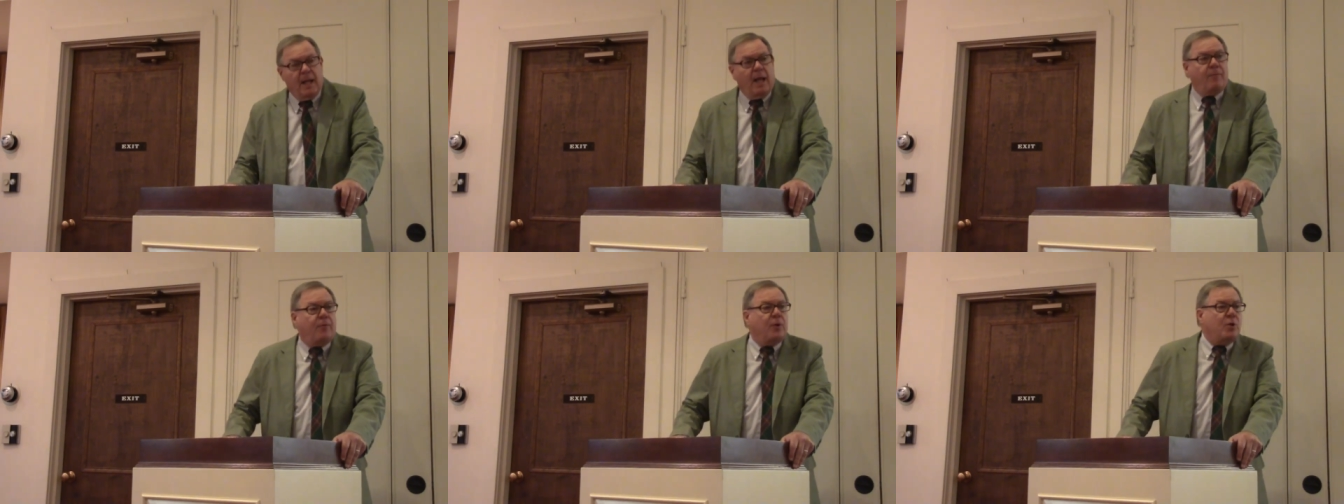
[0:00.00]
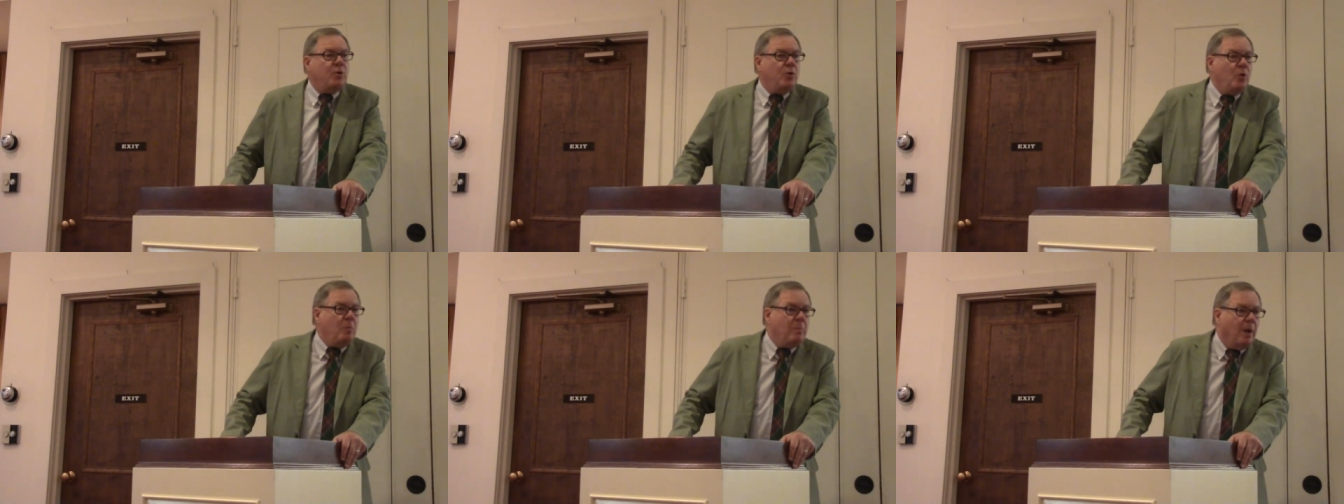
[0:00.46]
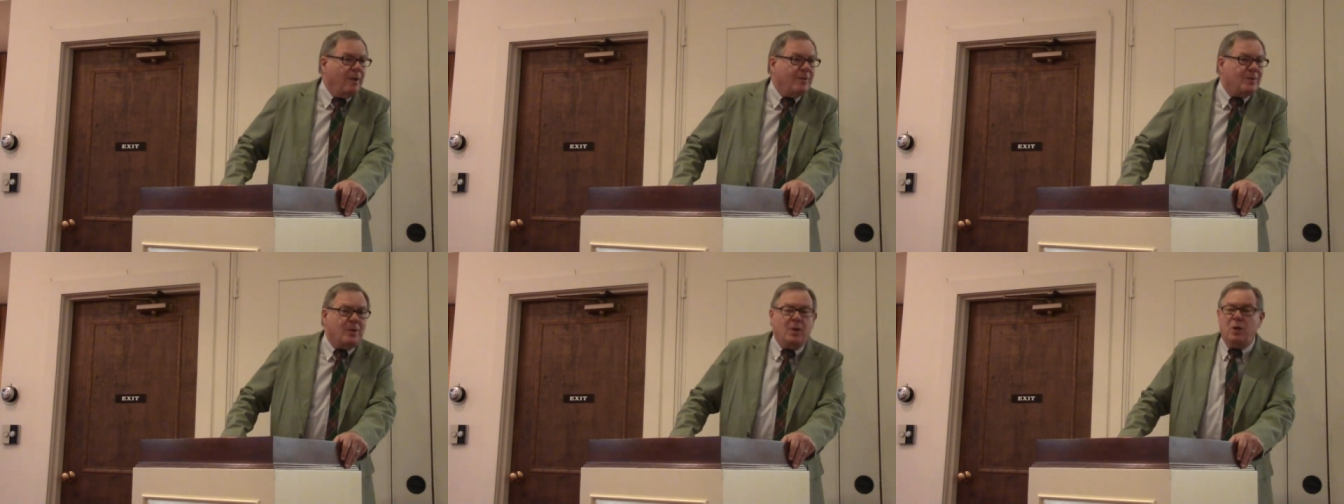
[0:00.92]
And for two
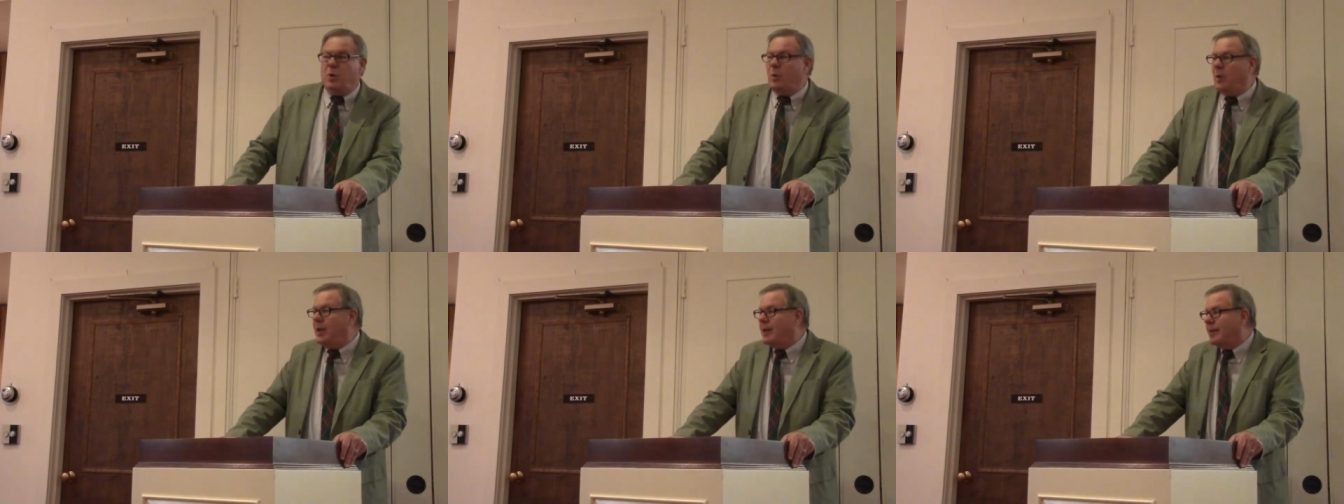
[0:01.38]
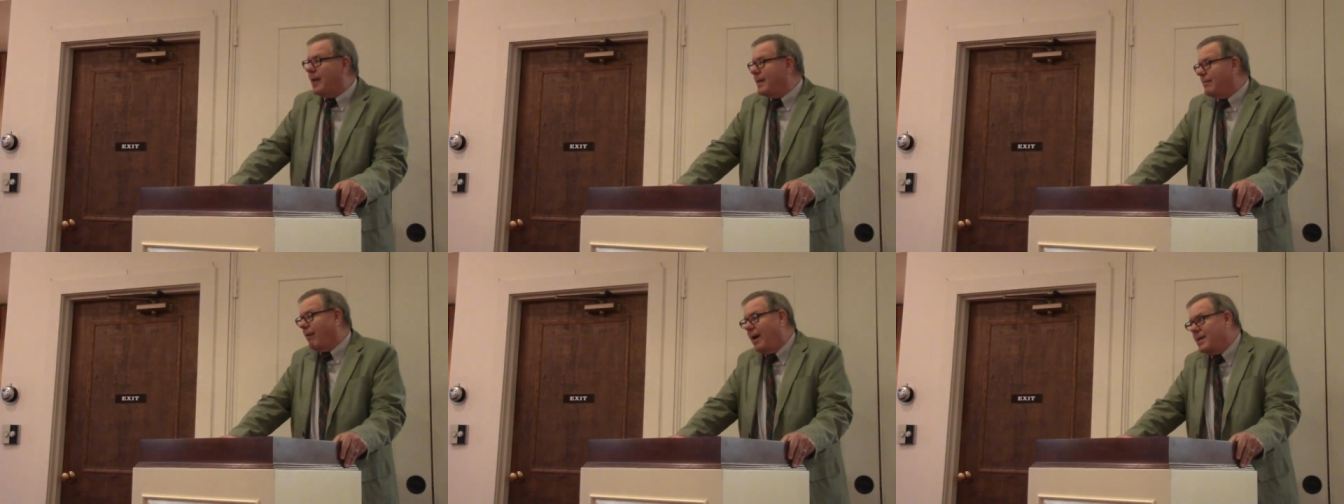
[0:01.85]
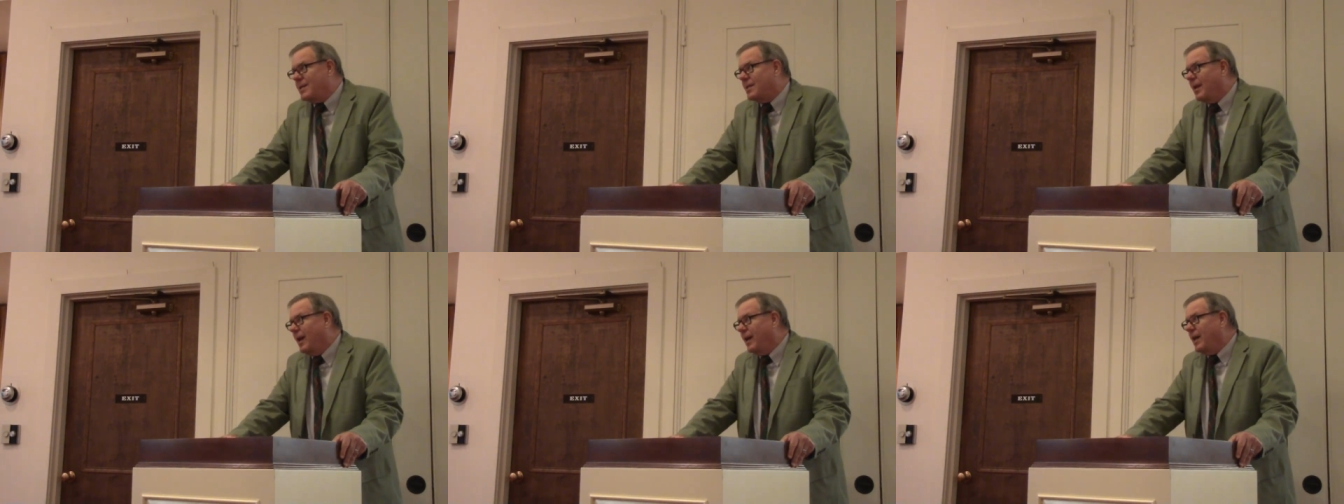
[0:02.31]
months, the unit that I
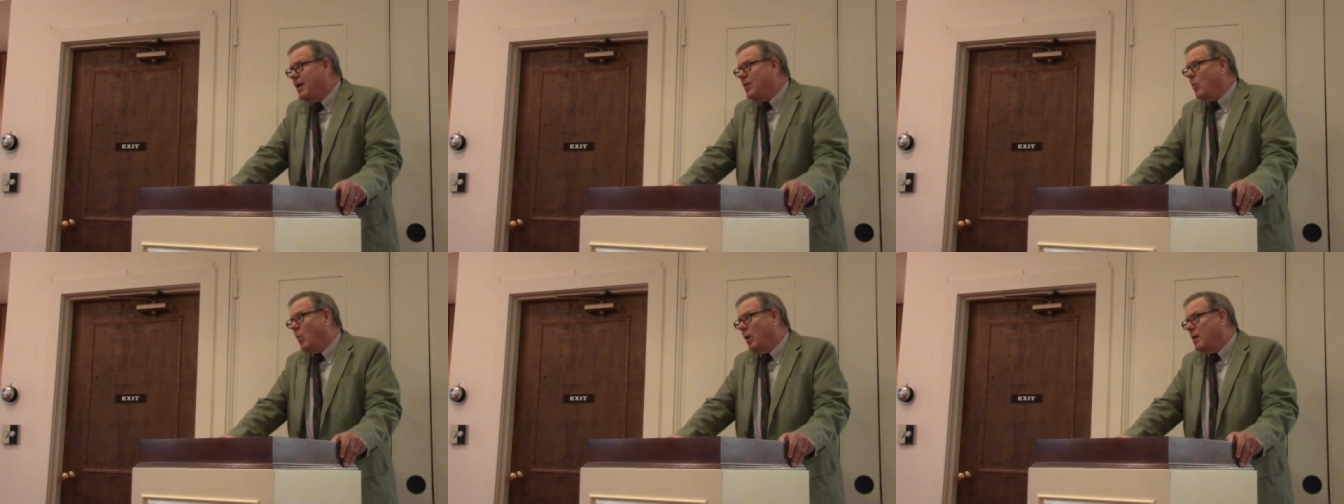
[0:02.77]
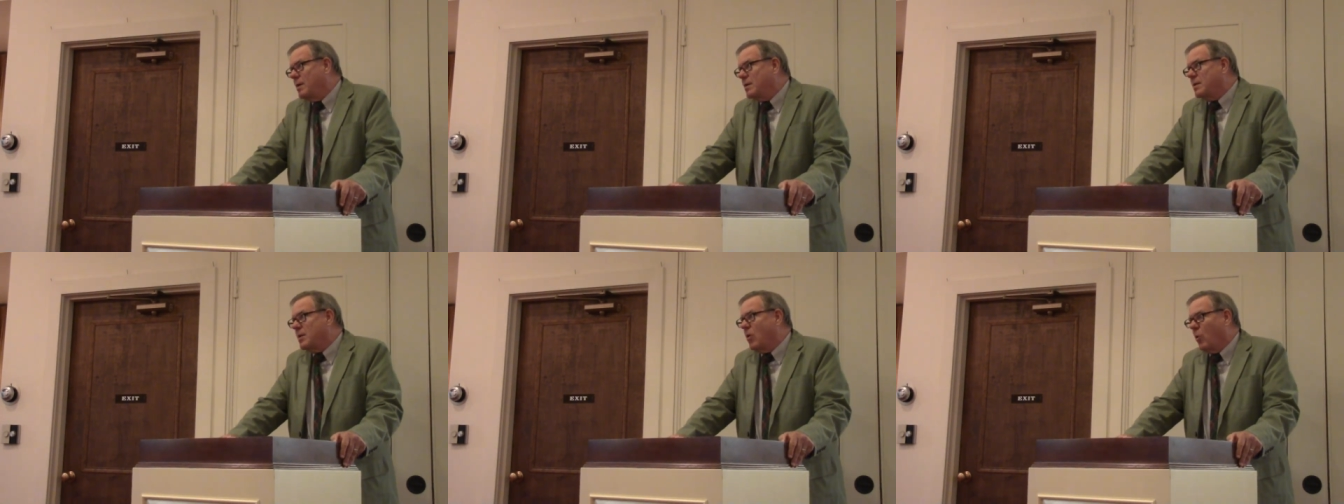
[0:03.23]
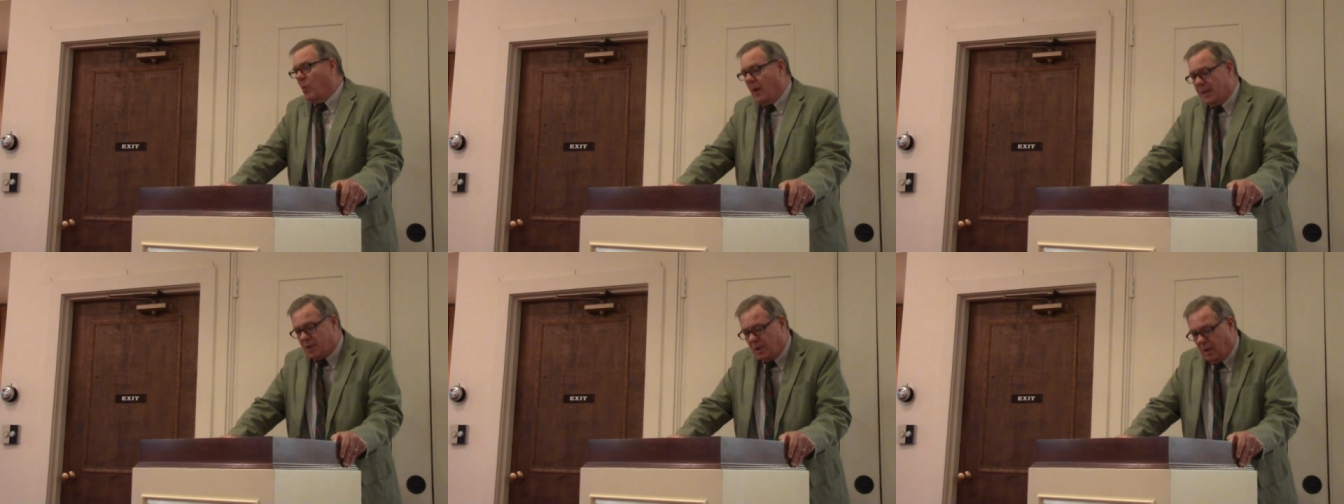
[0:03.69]
studied was
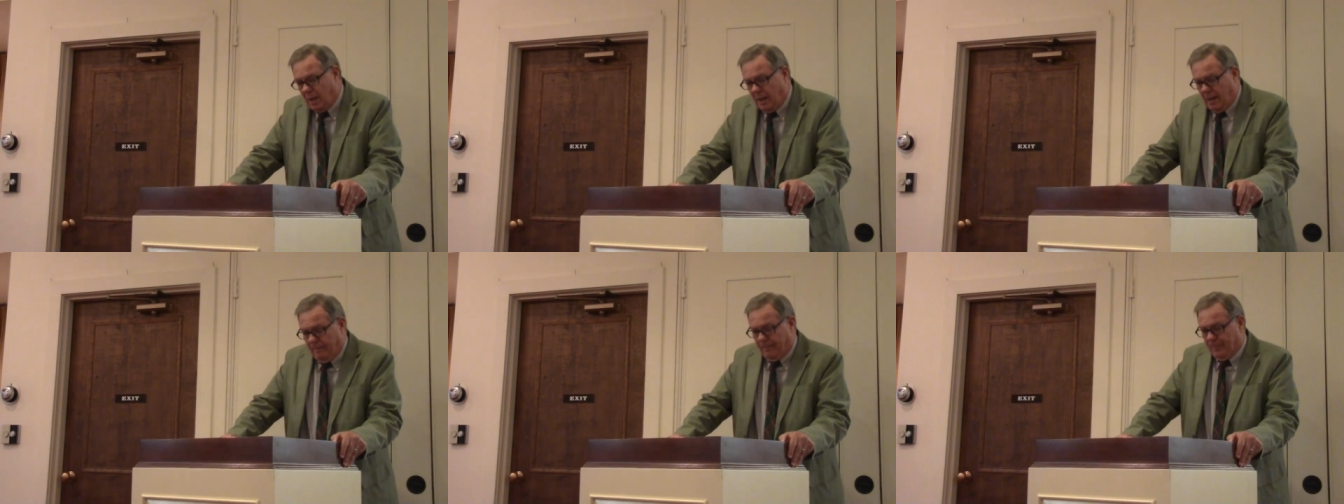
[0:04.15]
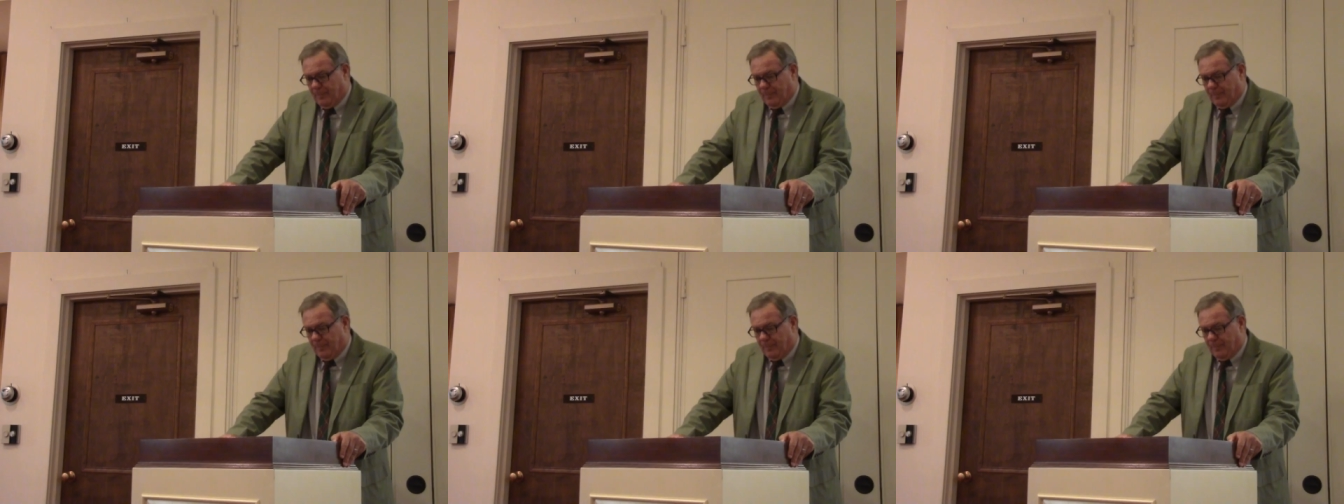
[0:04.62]
wrestling.